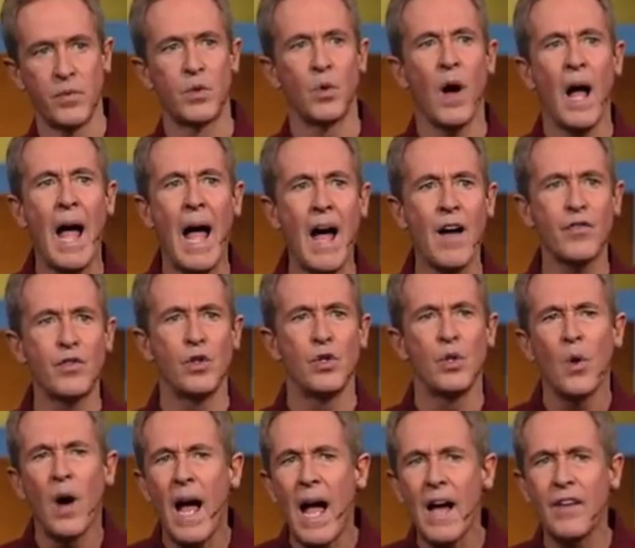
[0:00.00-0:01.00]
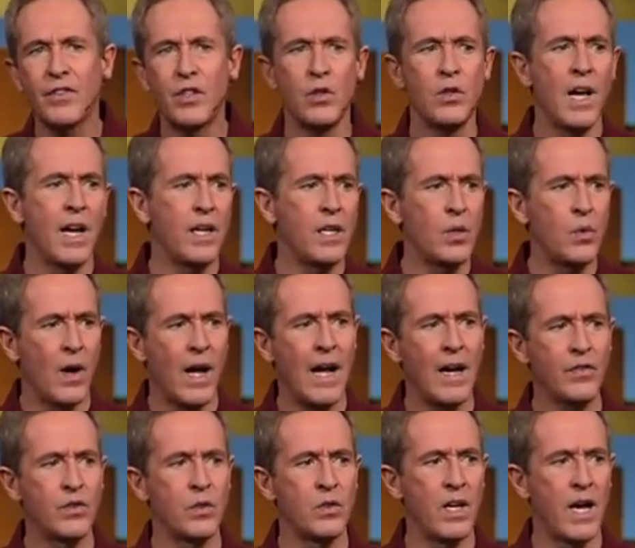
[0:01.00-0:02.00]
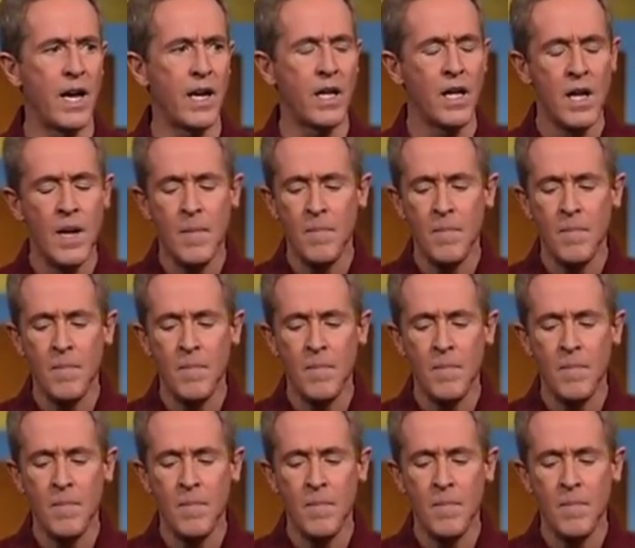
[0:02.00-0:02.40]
Do I have to? Do I have to, Daddy? Do I have to, Daddy?